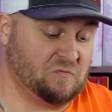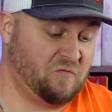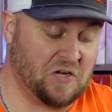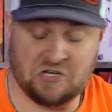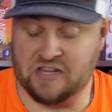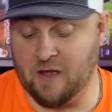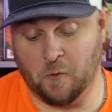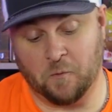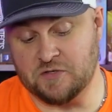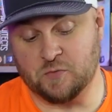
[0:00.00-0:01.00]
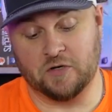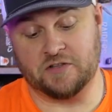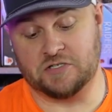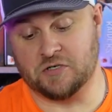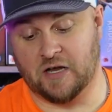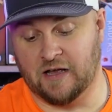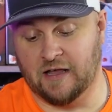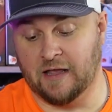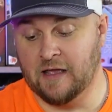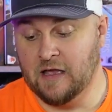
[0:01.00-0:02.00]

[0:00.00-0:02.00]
figured that one was worth a try.